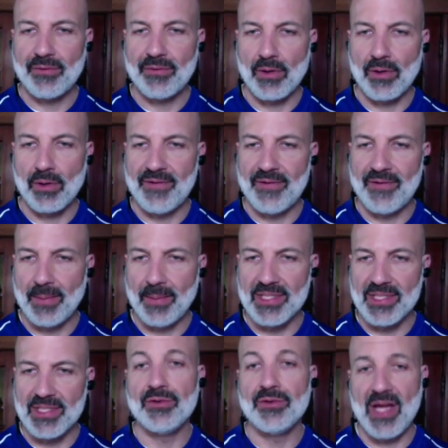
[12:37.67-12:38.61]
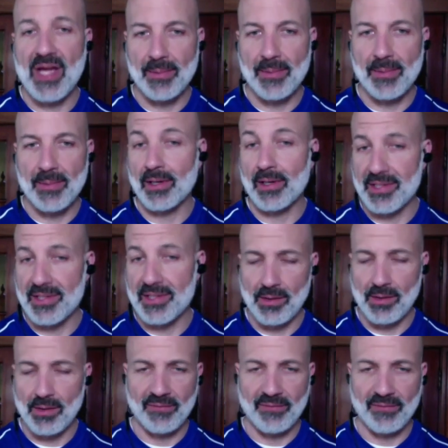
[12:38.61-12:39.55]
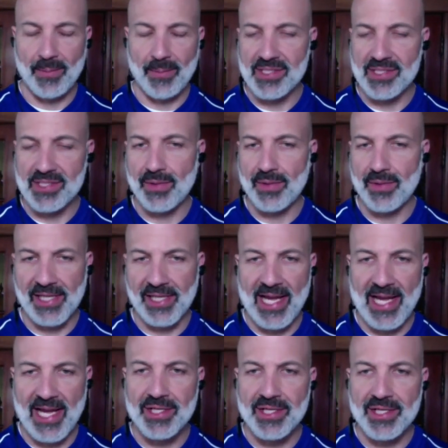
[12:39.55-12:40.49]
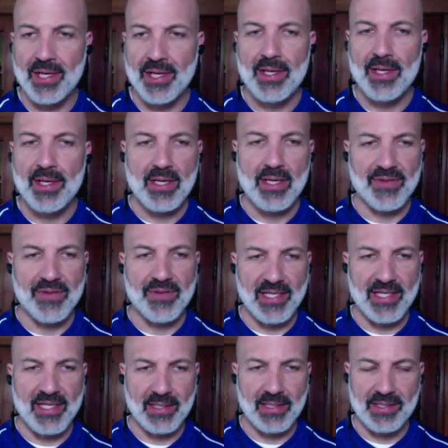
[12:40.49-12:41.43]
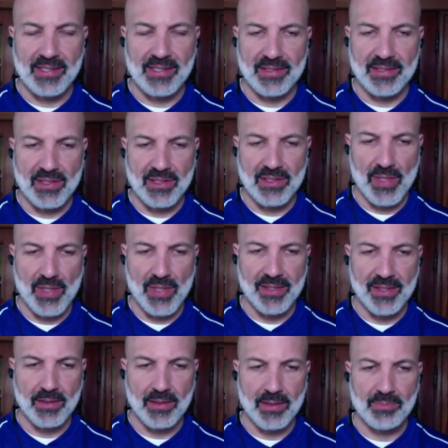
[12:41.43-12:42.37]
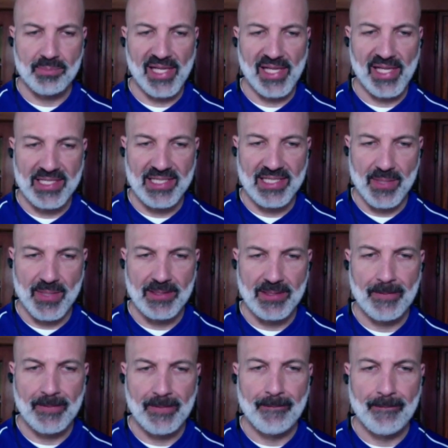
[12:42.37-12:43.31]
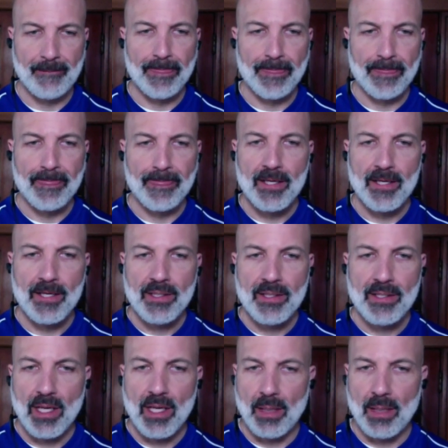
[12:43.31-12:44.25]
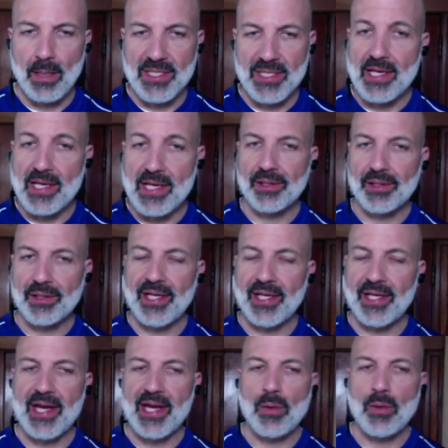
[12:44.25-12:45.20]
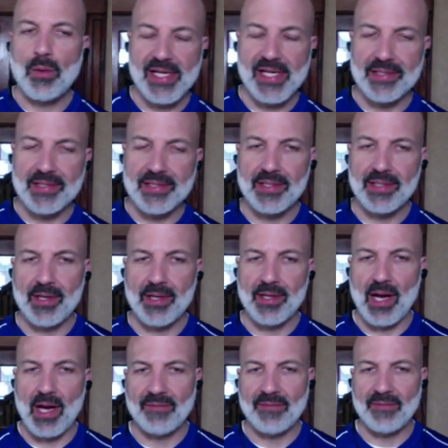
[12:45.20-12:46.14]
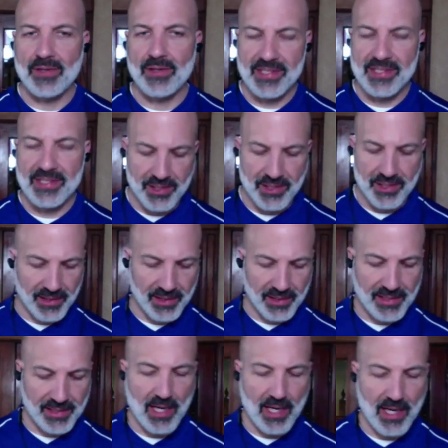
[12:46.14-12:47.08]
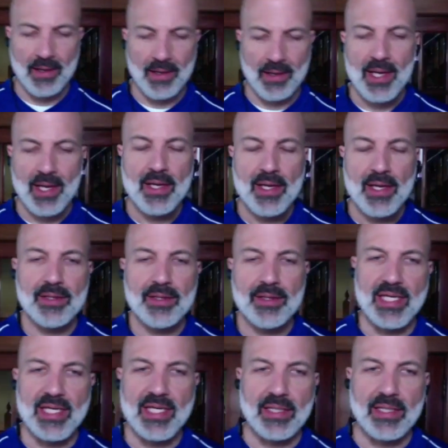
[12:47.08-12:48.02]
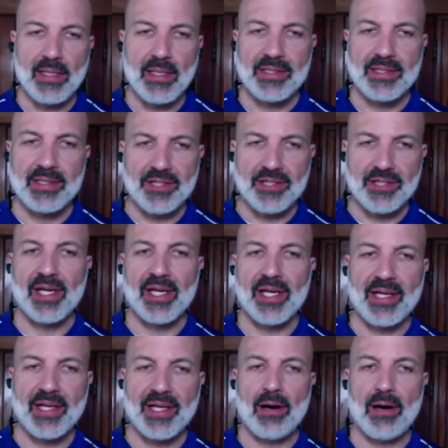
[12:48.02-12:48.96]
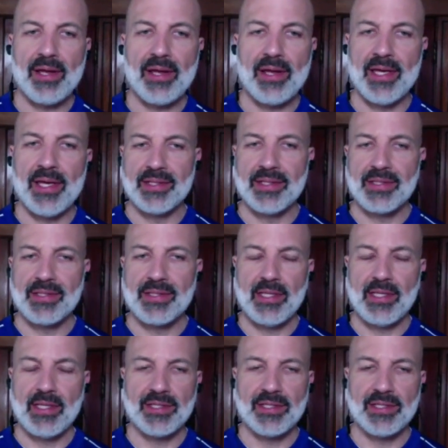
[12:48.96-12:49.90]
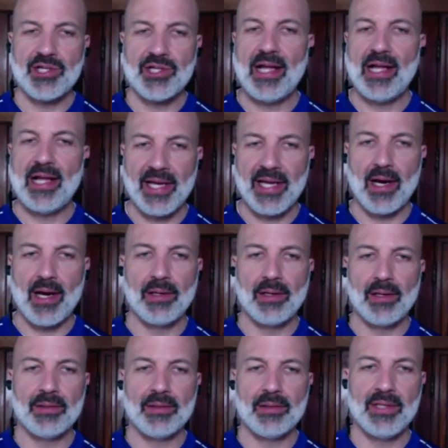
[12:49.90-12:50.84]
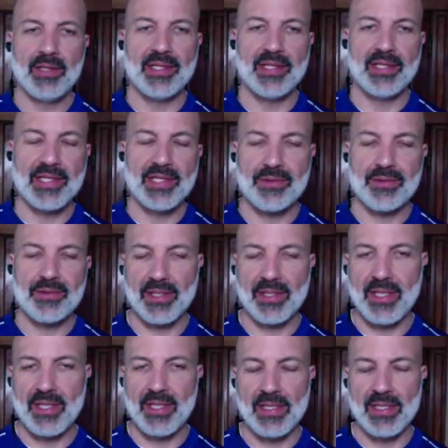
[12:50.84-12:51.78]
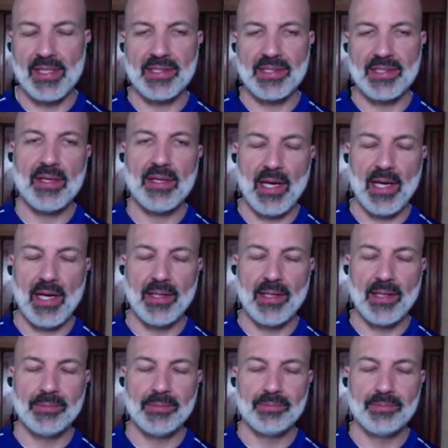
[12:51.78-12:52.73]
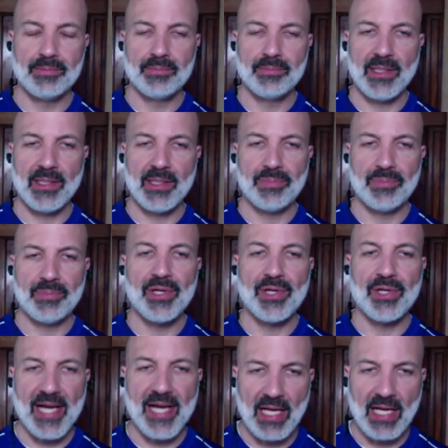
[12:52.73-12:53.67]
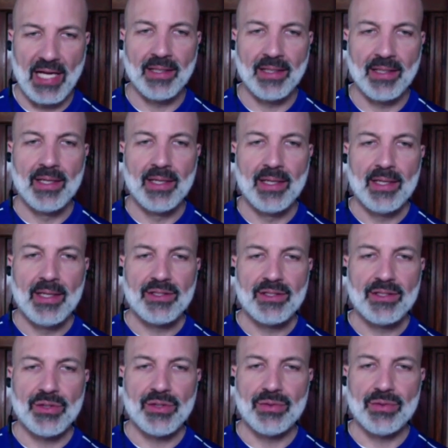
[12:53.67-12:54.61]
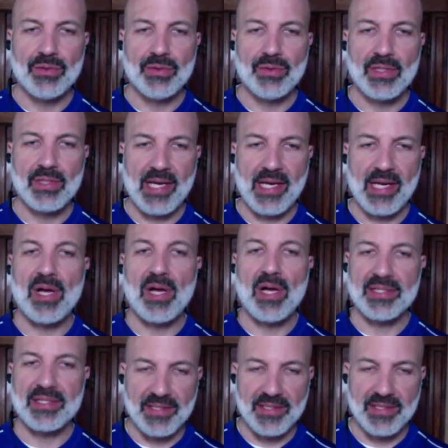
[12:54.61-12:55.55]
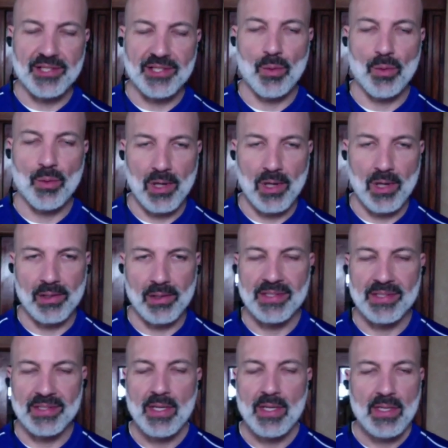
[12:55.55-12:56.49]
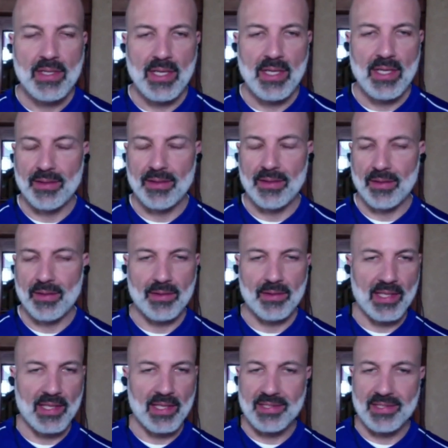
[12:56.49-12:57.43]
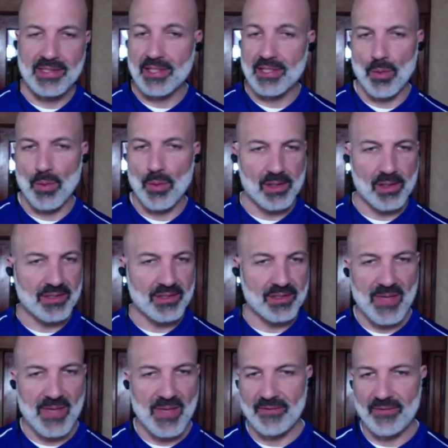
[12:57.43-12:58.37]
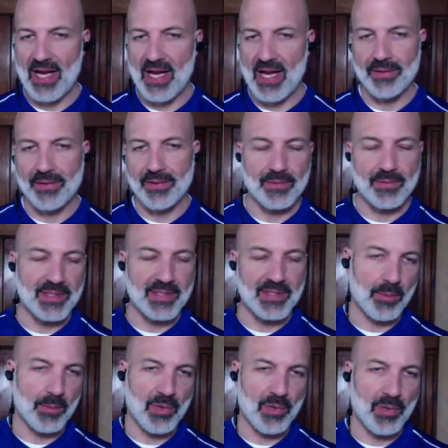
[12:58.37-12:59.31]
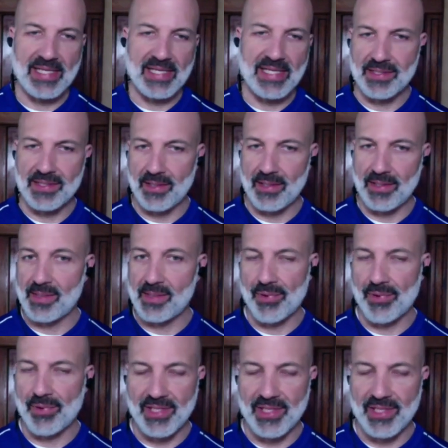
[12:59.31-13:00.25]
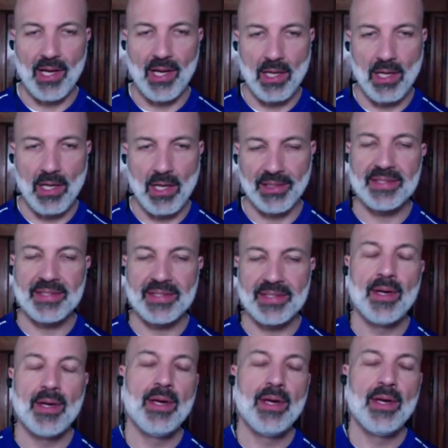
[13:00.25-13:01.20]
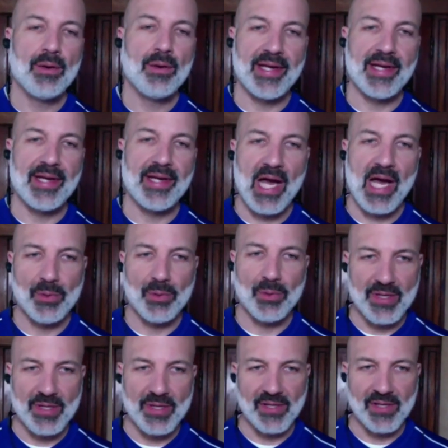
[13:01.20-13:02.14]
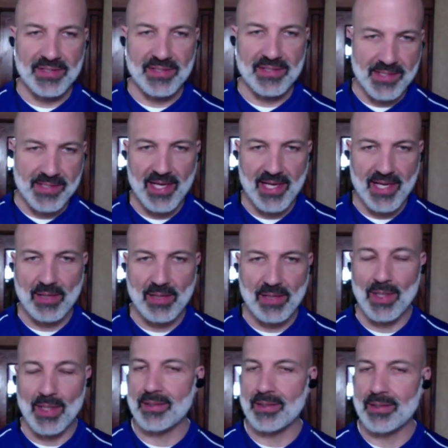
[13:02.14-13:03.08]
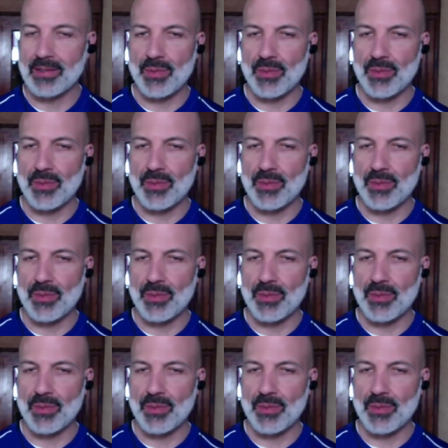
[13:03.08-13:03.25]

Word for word: uh, for families, new families or continuing families to engage if they need assistance with placement. Um, essential kid care, we continue to offer essential kid care. The essential kid care is, is child care that the district is um, um putting on to St. Paul's essential workers. And uh, essential workers have been defined through this whole process, and it's a pretty long list right now, but we have consistently had